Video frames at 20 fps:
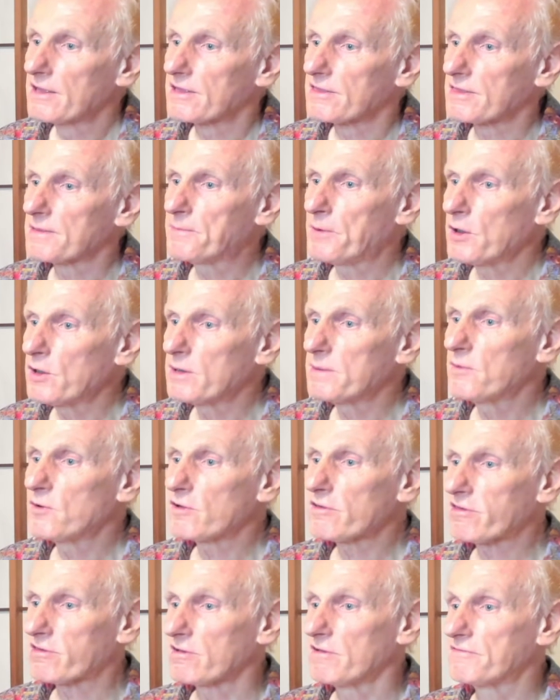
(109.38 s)
The poem
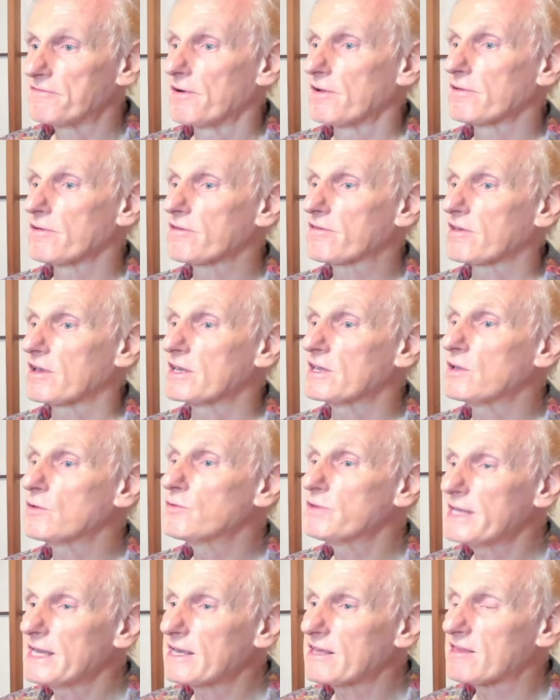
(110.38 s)
also follows a
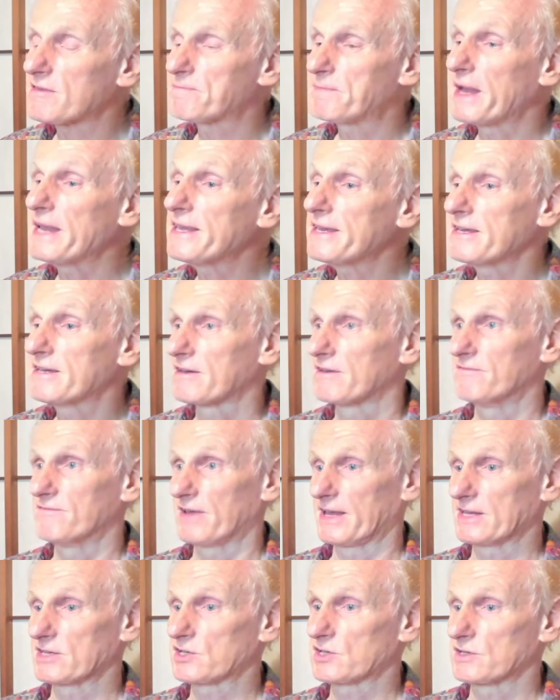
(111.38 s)
unique spelling
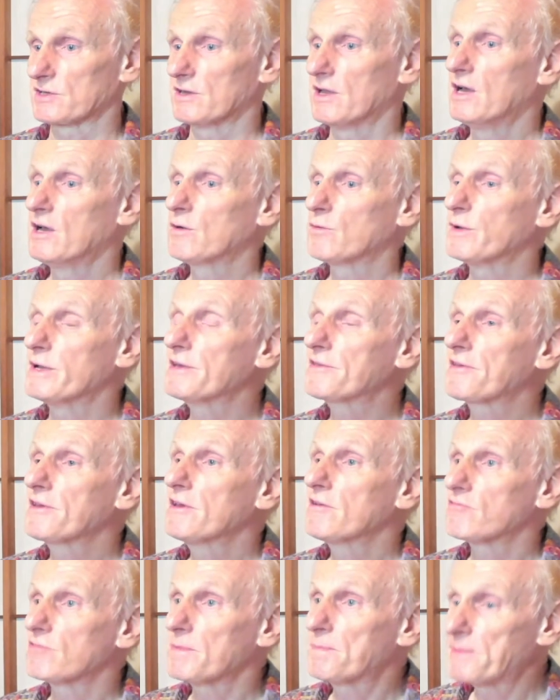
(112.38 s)
convention with
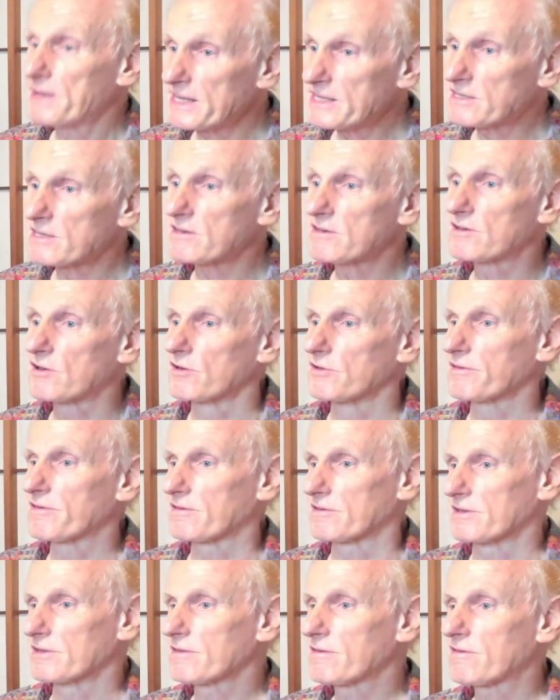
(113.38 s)
repeated
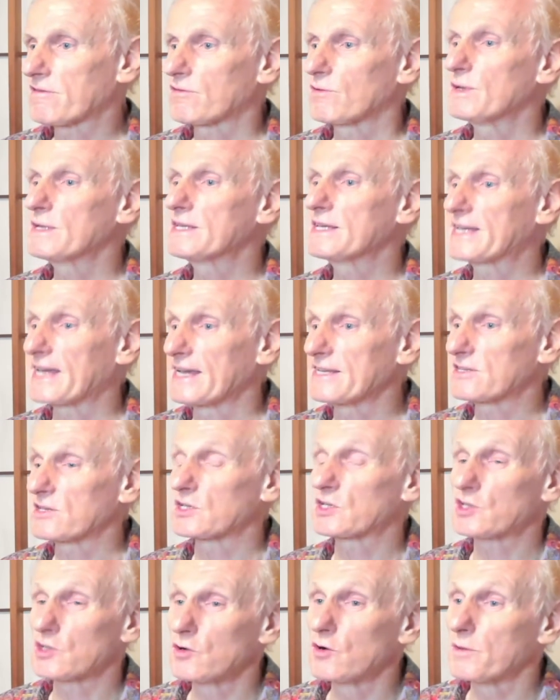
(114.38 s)
consonants to indicate a
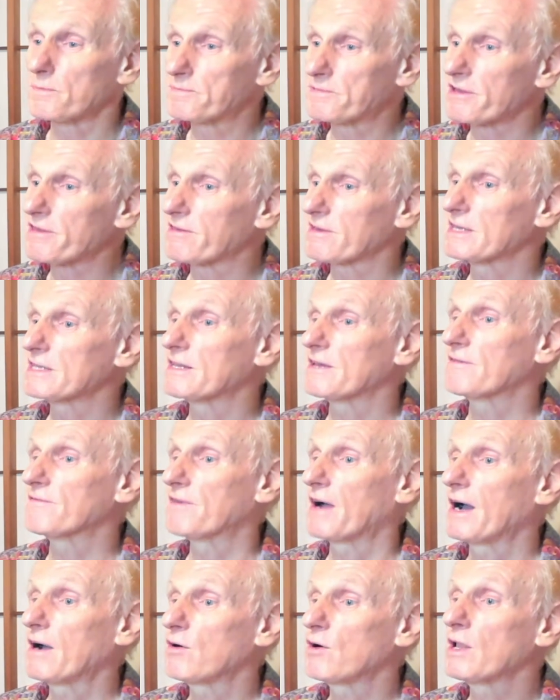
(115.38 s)
short preceding
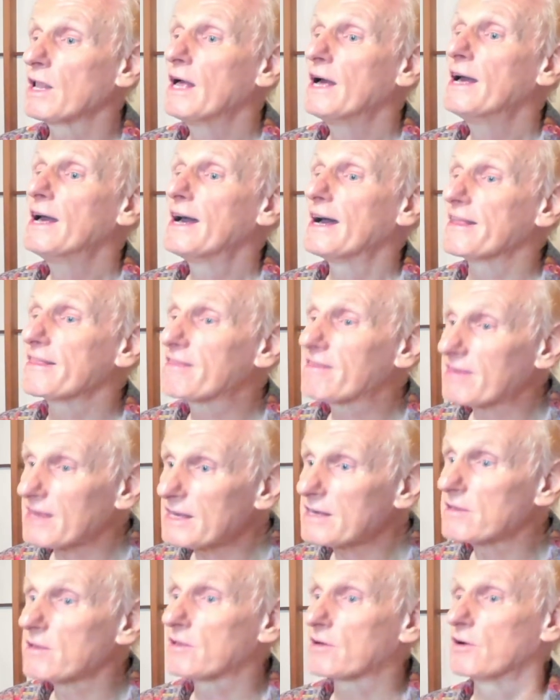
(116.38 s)
vowel and
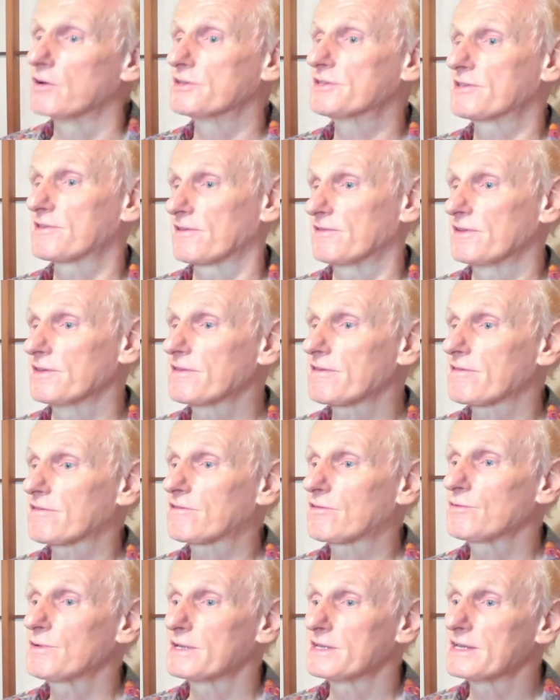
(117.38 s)
single consonants
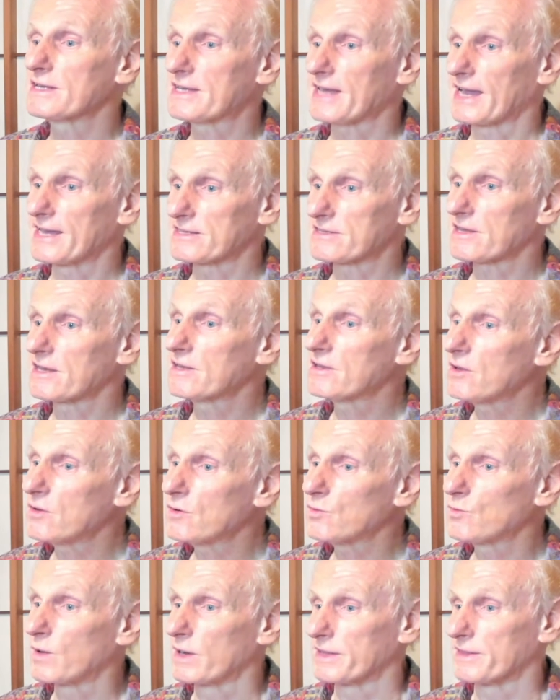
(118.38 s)
to indicate a
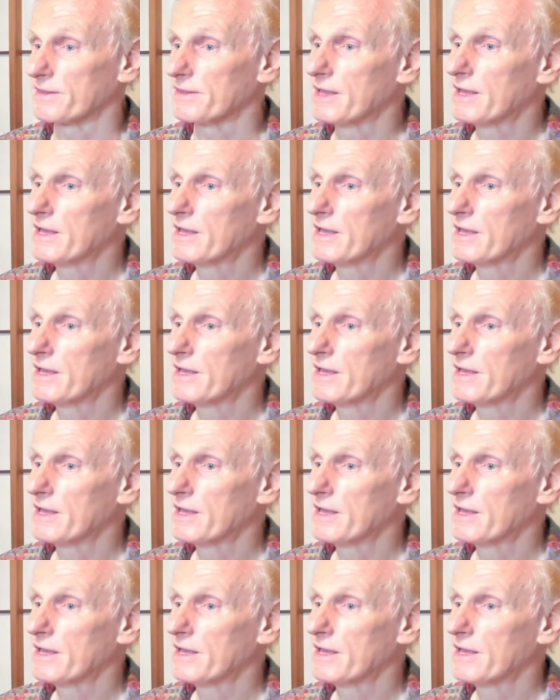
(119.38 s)
long one.